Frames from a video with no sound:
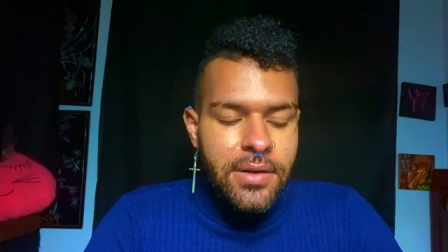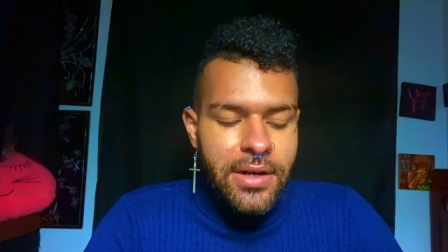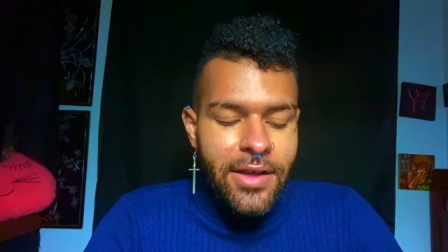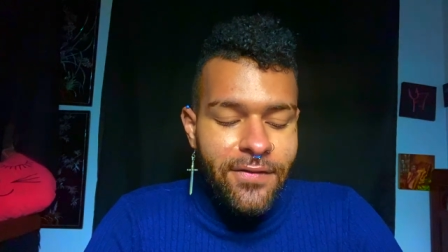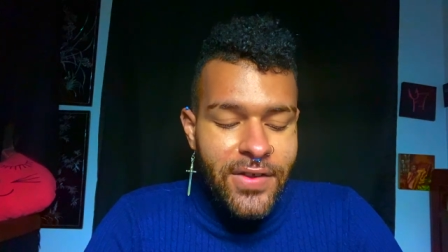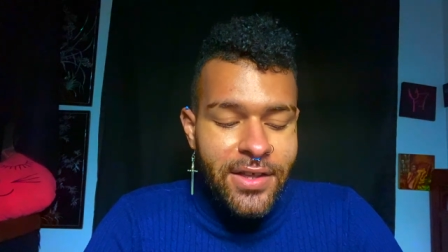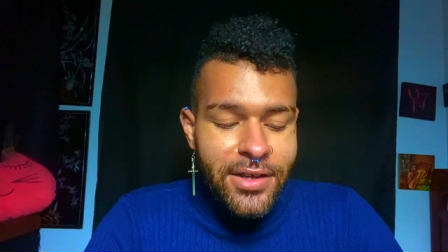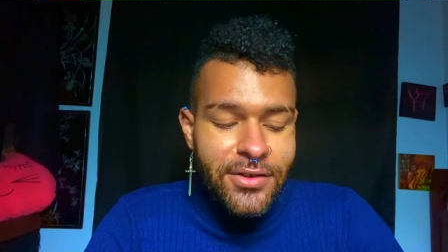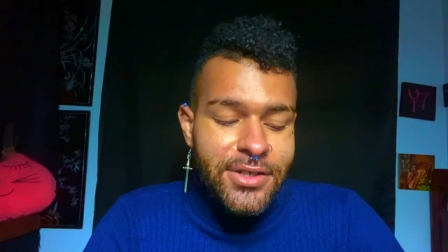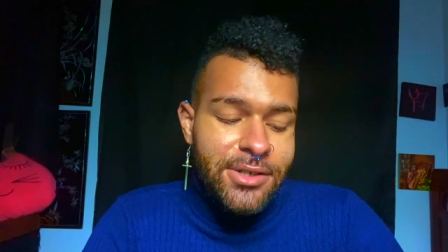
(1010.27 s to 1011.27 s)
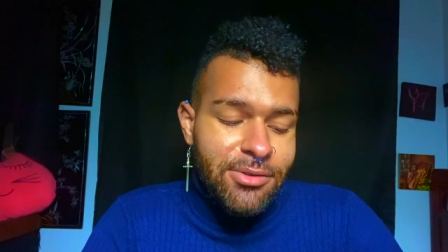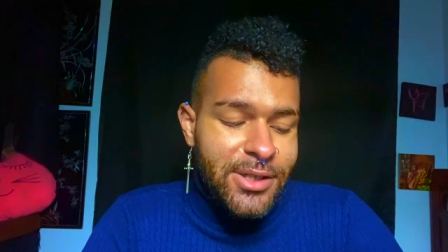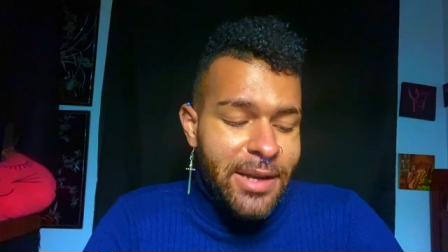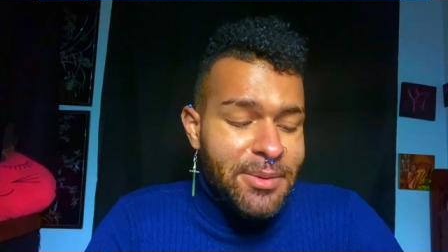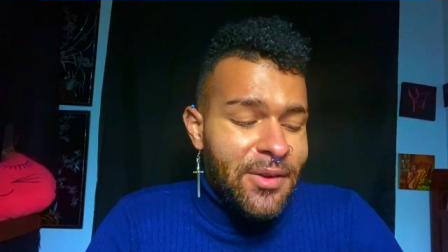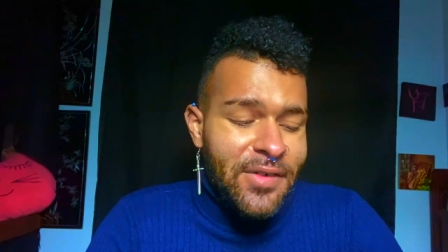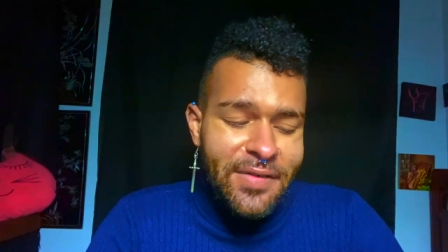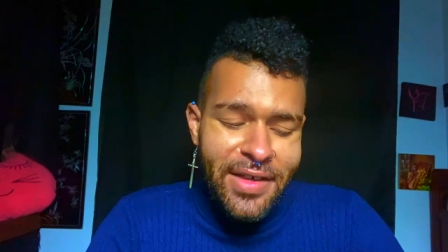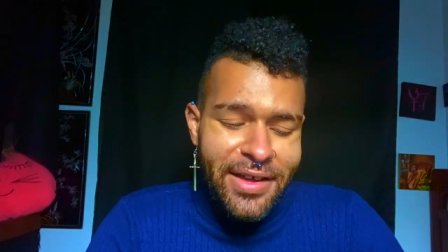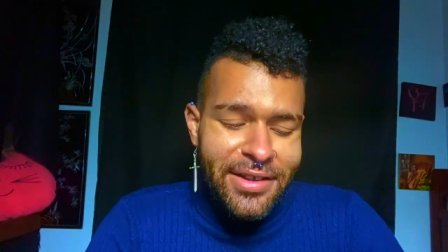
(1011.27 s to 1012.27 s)
And I feel like you're just receptive of
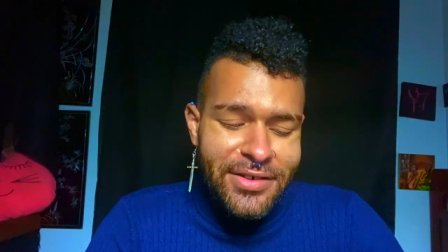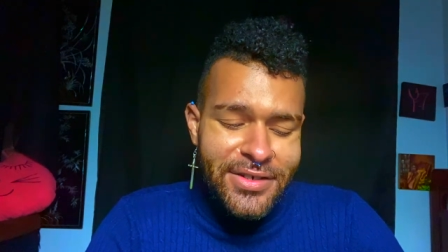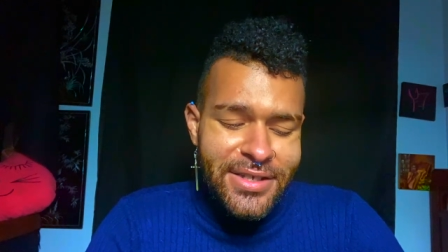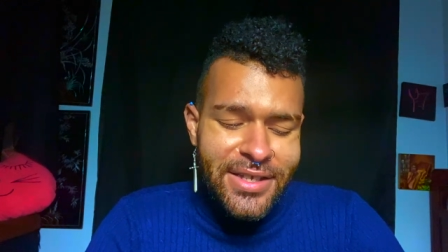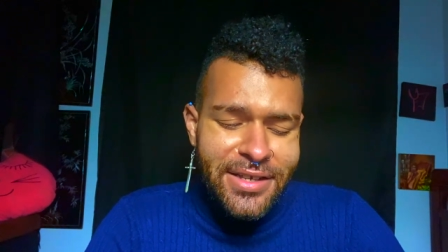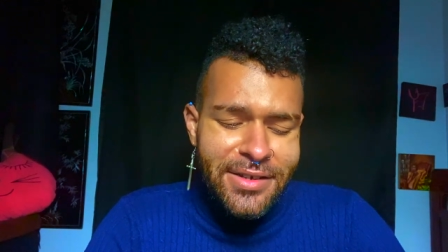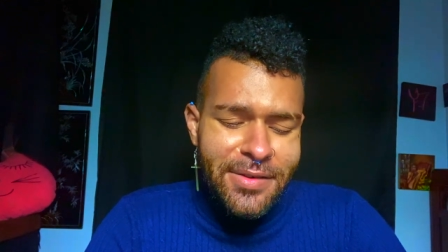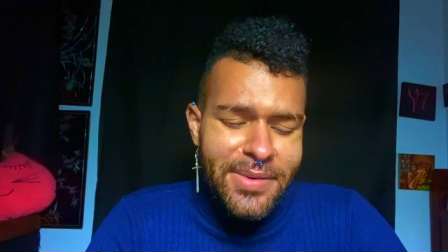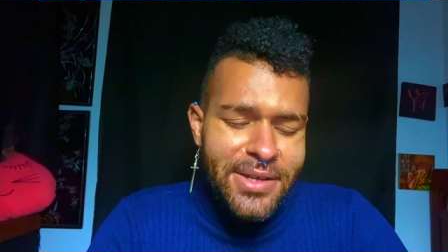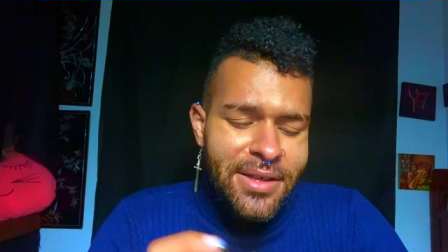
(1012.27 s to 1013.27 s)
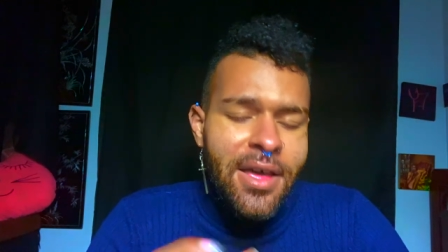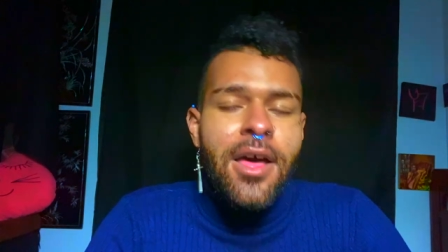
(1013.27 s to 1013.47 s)
that, and you're just like, you know what?